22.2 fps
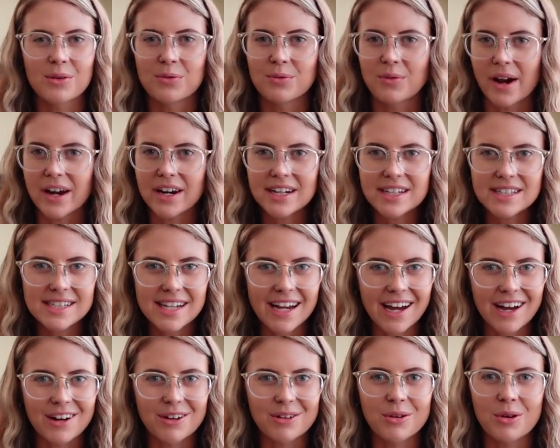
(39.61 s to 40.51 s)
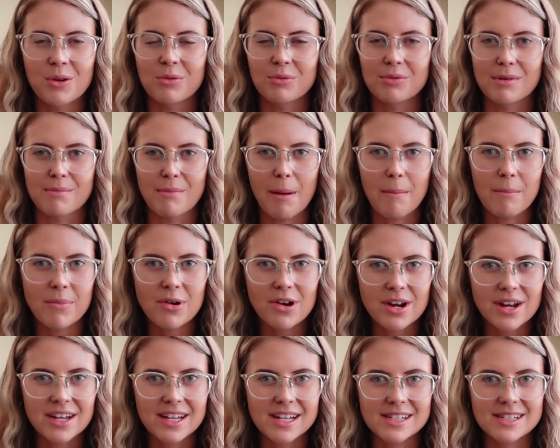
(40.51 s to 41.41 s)
Write it down,
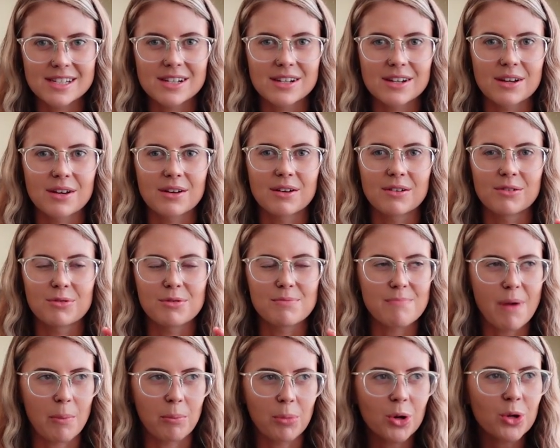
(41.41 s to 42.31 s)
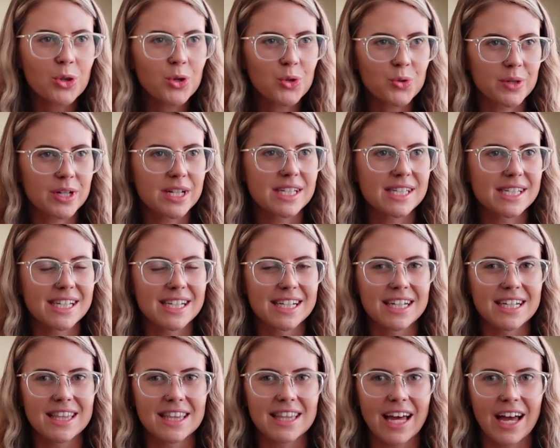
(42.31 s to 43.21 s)
remember it, remember the
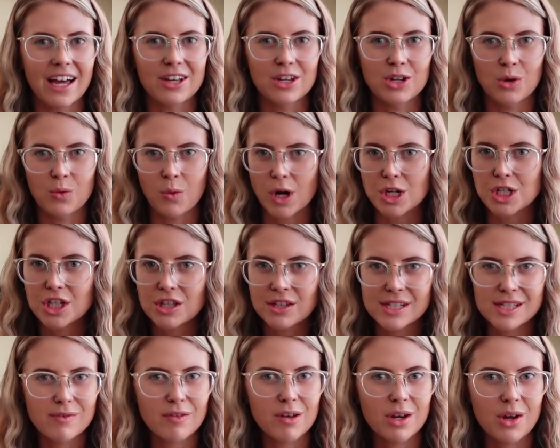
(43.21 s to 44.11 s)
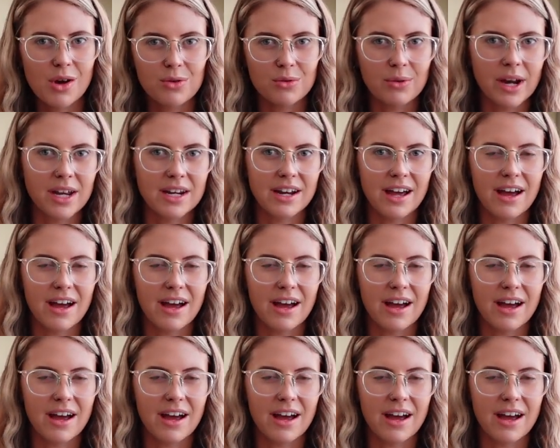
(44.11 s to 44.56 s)
reason that you're watching this video right